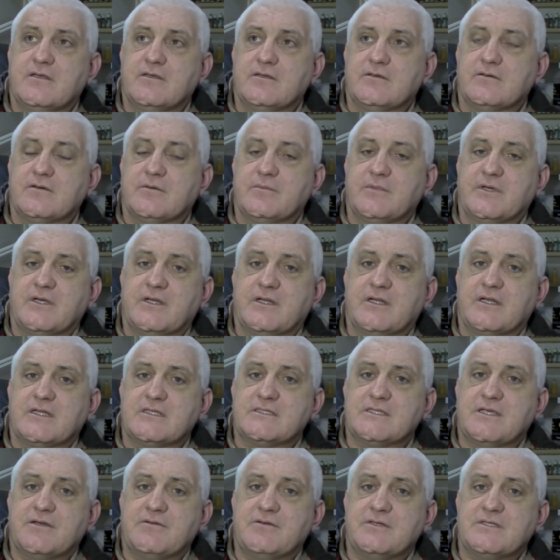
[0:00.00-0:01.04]
You know what I mean? I had a
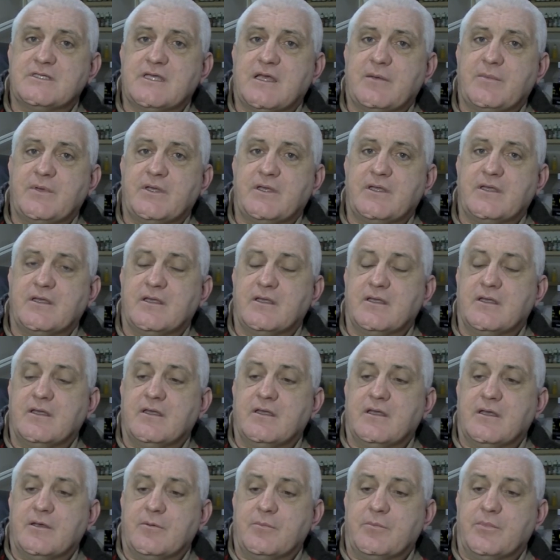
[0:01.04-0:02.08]
serious habit.
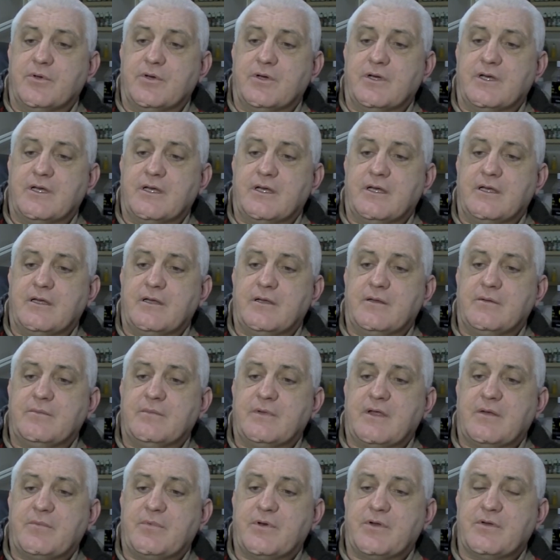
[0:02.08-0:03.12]
But
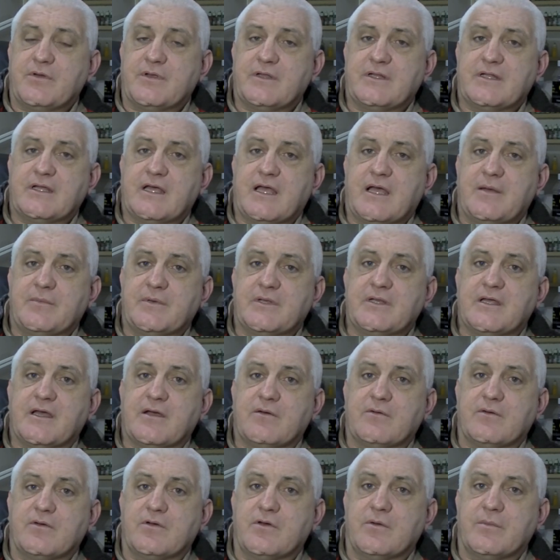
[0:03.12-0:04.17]
I've broken that habit
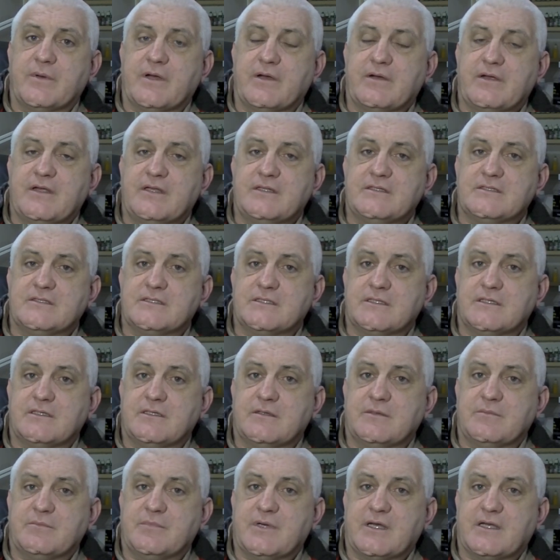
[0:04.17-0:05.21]
now and come out
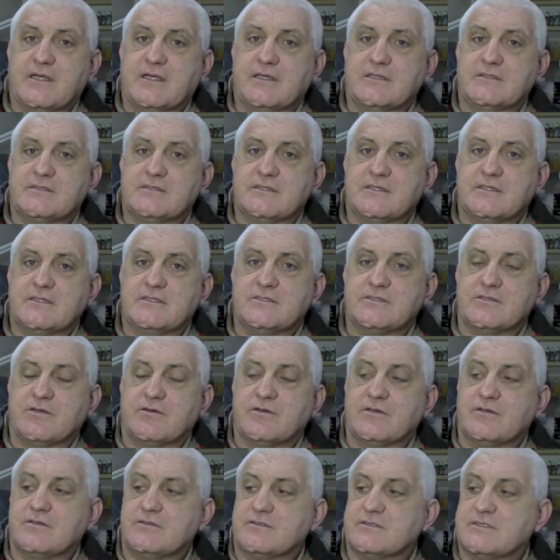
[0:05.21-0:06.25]
back into the
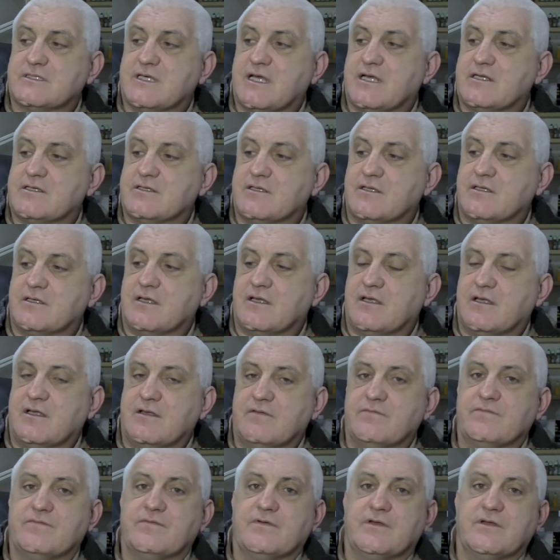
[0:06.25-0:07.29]
historical side
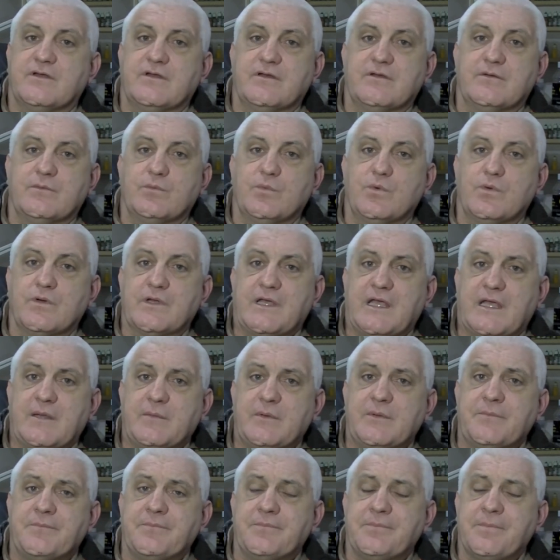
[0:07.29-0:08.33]
of
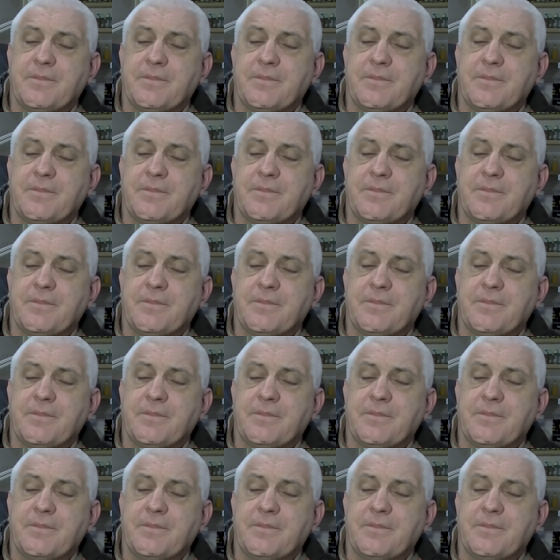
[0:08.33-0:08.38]
wargaming.